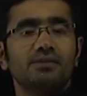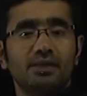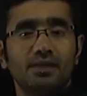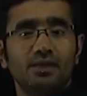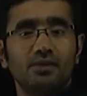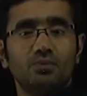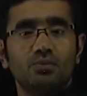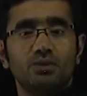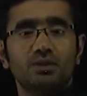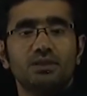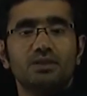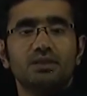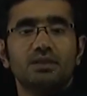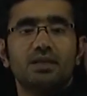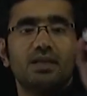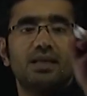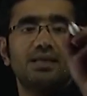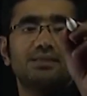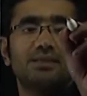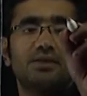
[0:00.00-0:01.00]
equals,
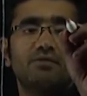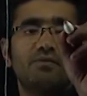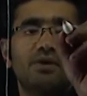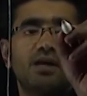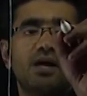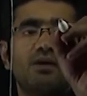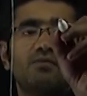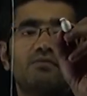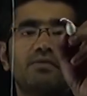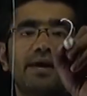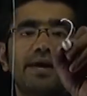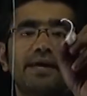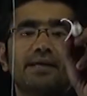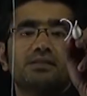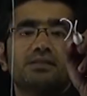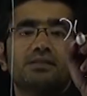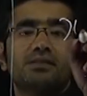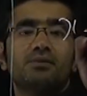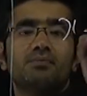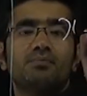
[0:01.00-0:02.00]
let's say we have
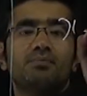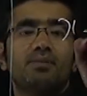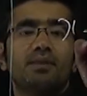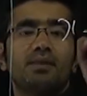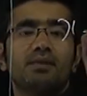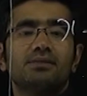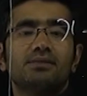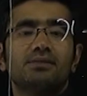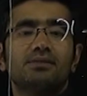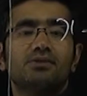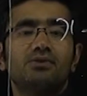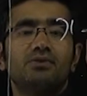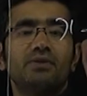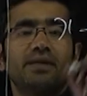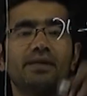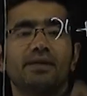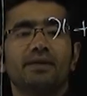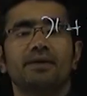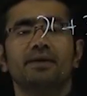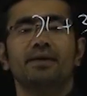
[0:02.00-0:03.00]
x plus 3.